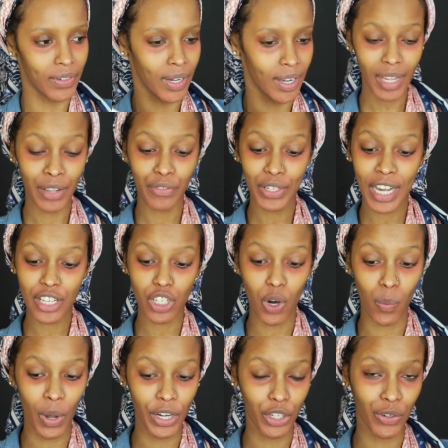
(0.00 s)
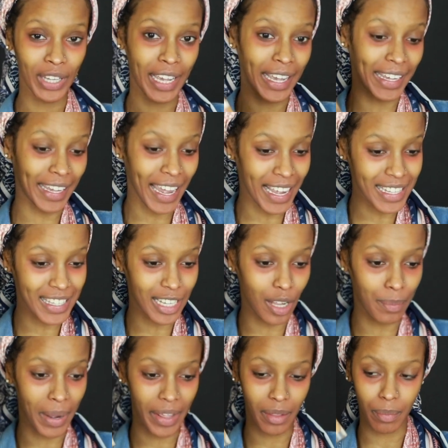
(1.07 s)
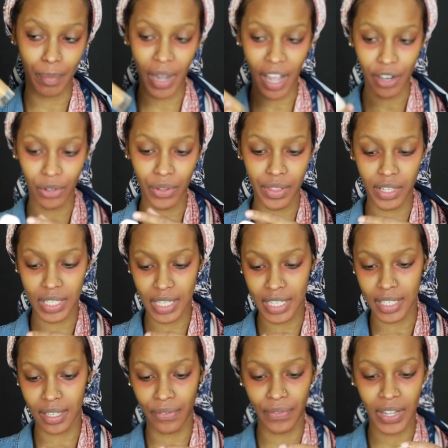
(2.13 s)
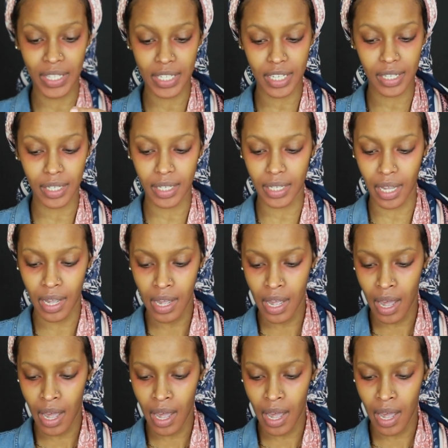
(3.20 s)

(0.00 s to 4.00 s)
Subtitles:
If you guys are wondering and can't tell by the bottle, this is the Fenty